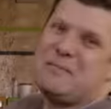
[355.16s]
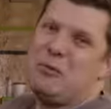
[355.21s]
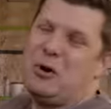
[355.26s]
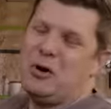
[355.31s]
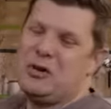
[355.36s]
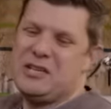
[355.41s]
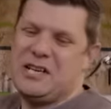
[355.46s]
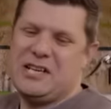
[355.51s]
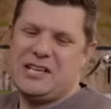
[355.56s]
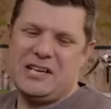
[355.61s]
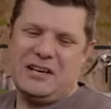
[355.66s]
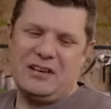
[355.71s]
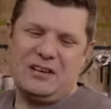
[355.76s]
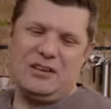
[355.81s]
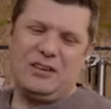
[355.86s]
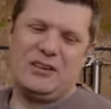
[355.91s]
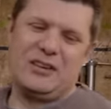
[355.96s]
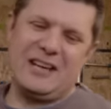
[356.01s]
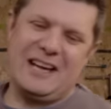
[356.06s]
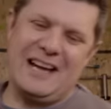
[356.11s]
a more detailed
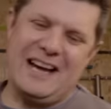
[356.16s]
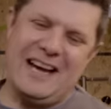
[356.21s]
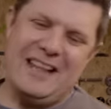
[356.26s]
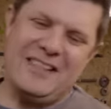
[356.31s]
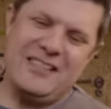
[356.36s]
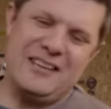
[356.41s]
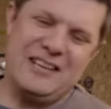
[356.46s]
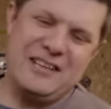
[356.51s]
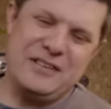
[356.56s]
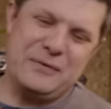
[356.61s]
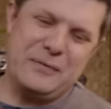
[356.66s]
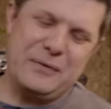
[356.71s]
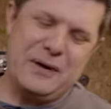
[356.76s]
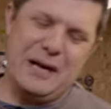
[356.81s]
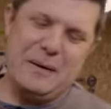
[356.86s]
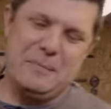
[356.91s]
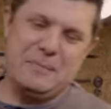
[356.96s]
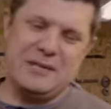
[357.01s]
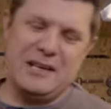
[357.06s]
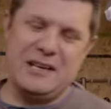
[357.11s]
look at these frames,